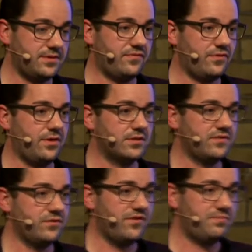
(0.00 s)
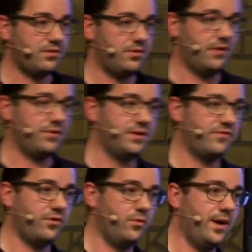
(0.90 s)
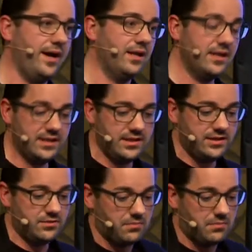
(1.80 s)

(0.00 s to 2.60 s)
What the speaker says: for those of you who have been around for a while, you